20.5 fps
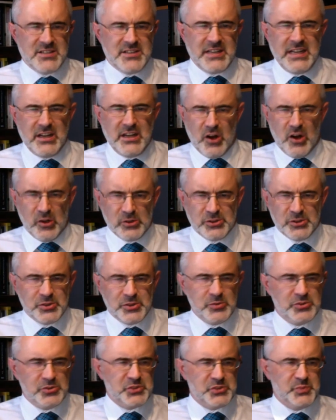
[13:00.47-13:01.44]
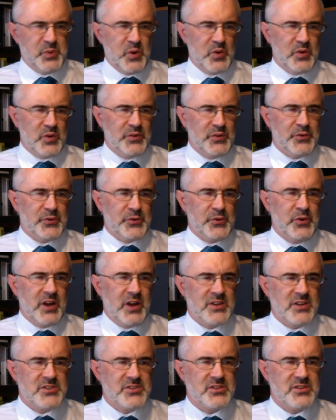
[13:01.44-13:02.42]
he also spoken through
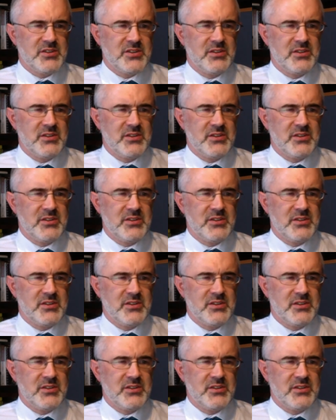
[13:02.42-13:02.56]
us?